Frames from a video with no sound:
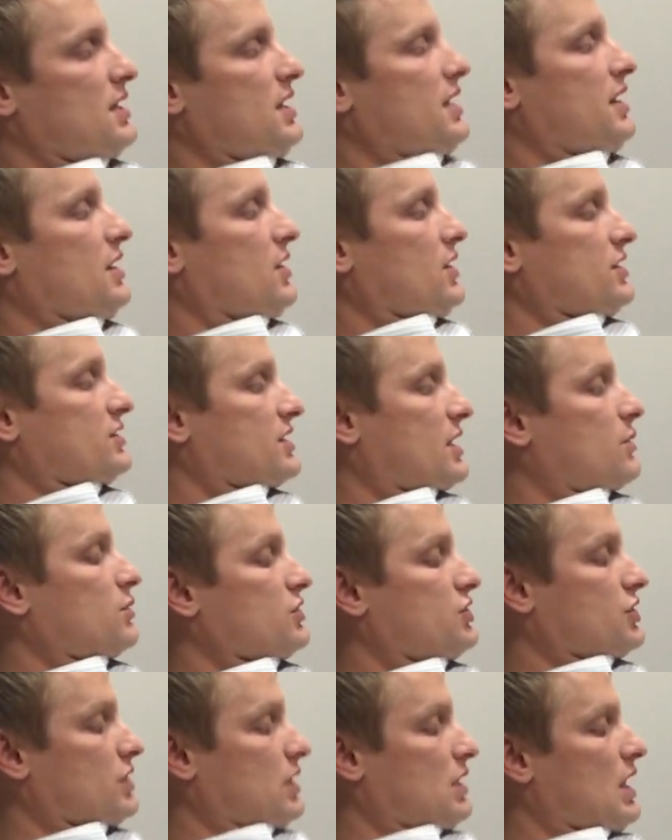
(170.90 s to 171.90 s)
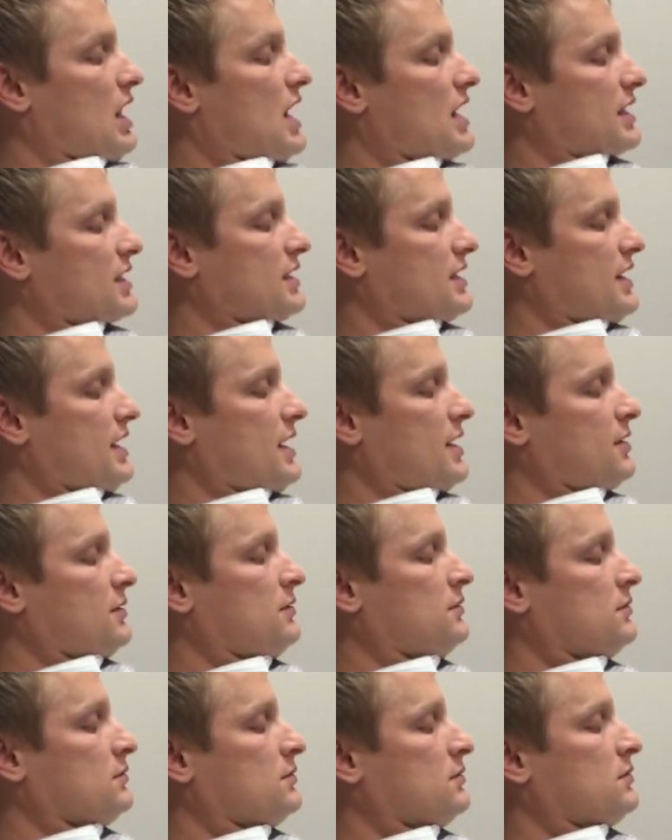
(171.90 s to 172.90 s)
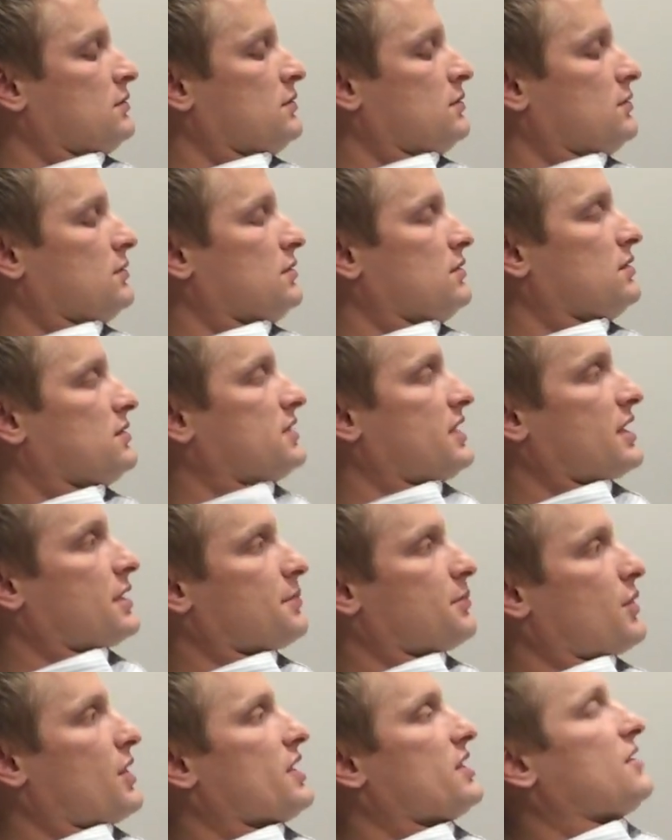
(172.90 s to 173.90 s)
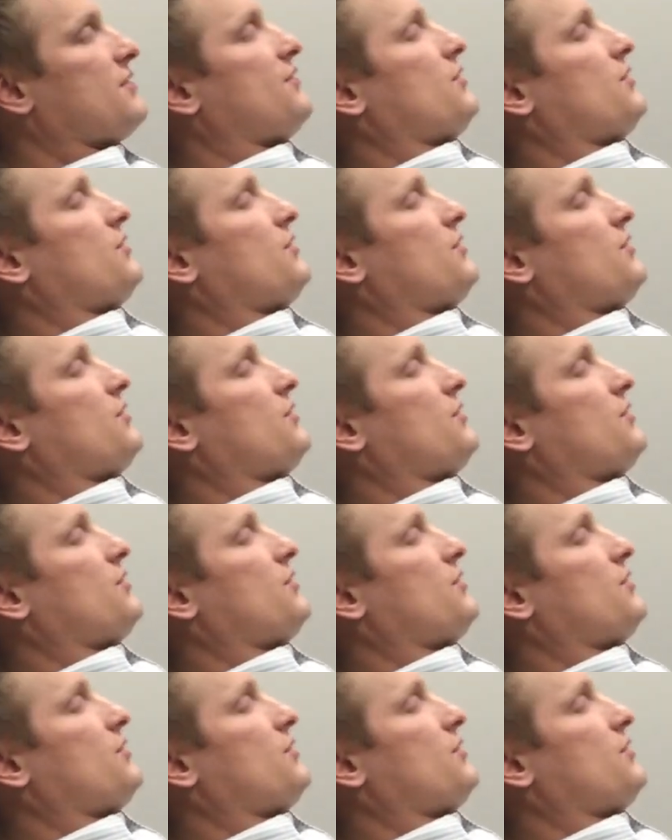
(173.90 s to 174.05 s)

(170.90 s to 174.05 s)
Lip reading: here. I want you to lock it down. Take a breath